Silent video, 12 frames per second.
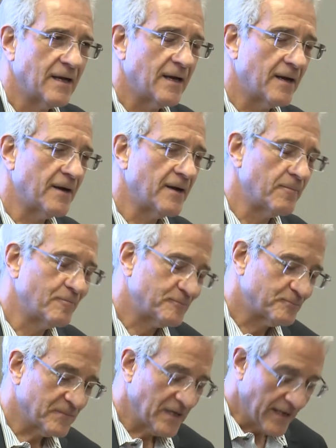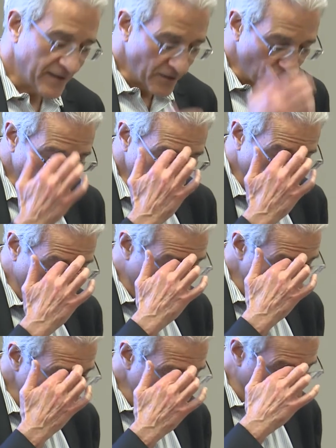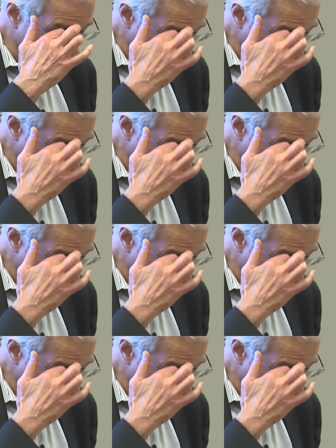Um, and in order to